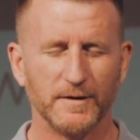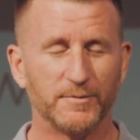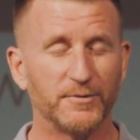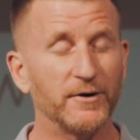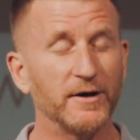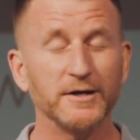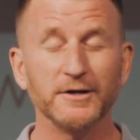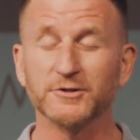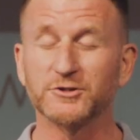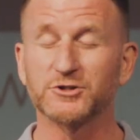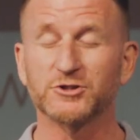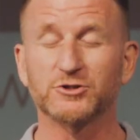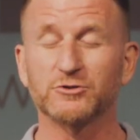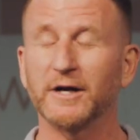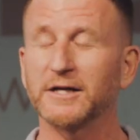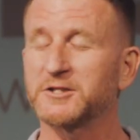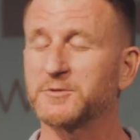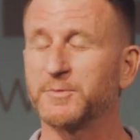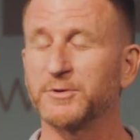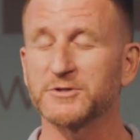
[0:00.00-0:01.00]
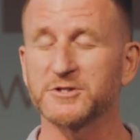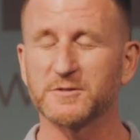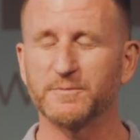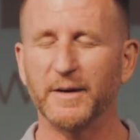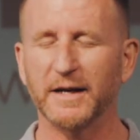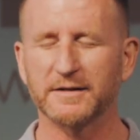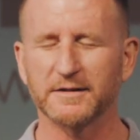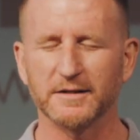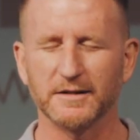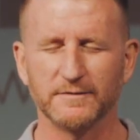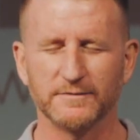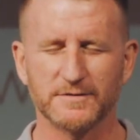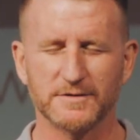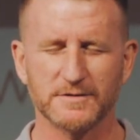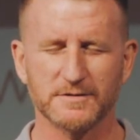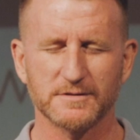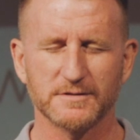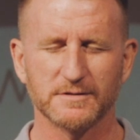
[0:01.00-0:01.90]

I pray you'd stretch perspectives.